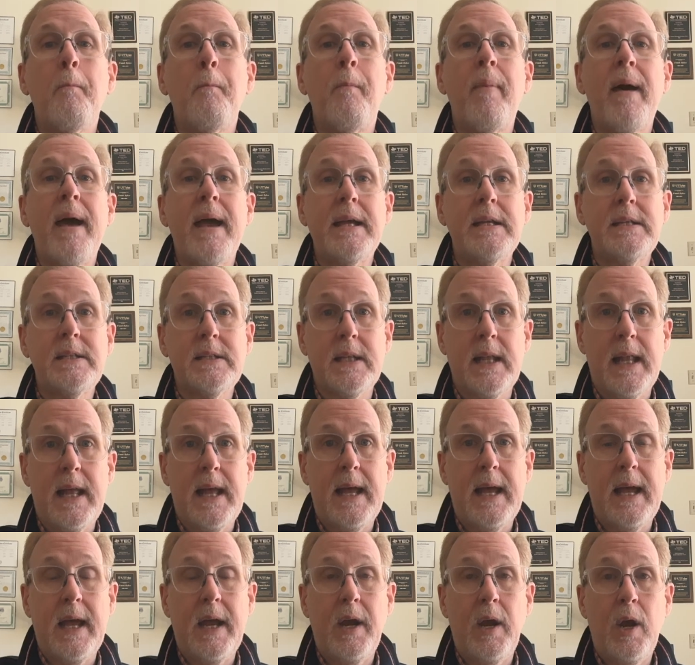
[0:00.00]

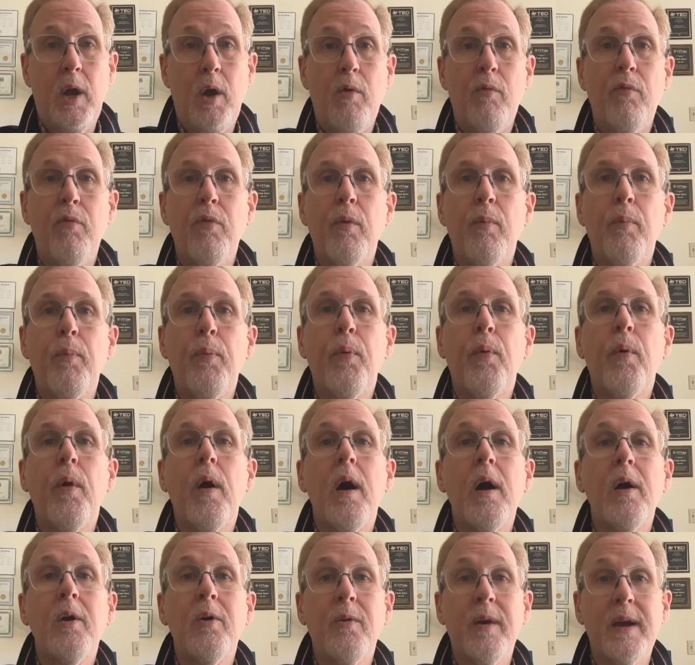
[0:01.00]
baseline for
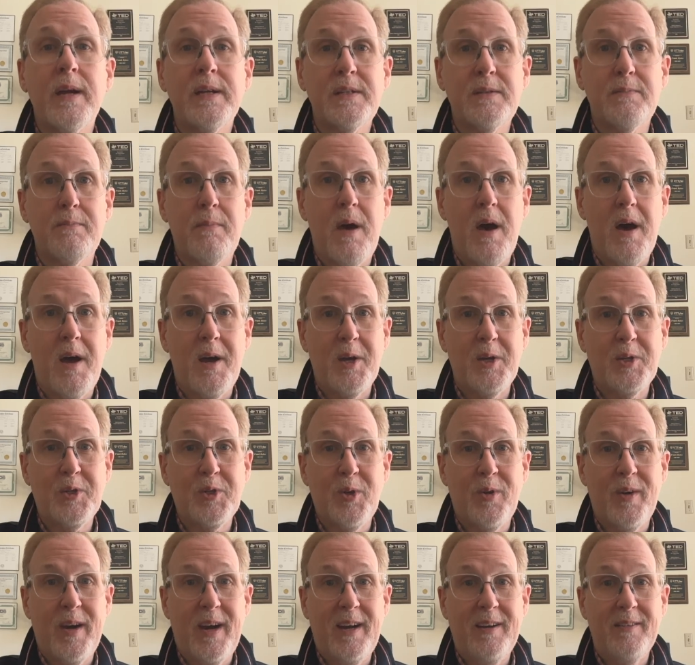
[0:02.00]
progress
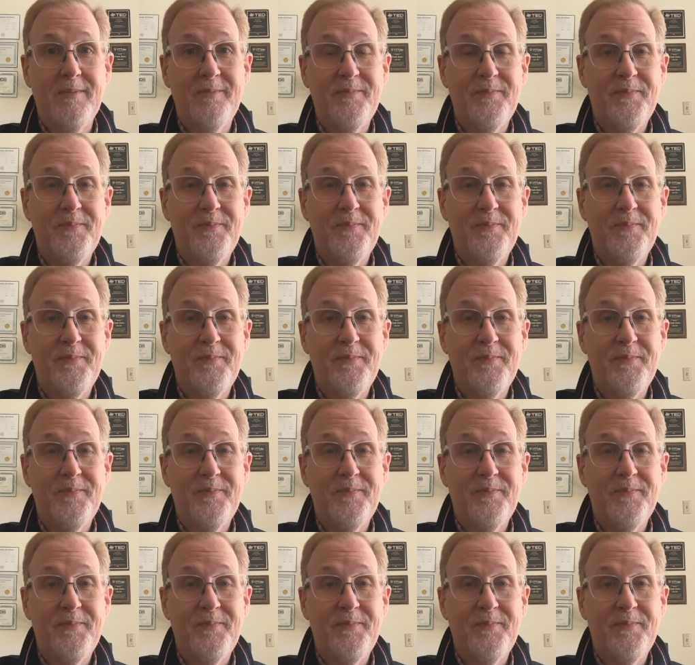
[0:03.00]
monitoring.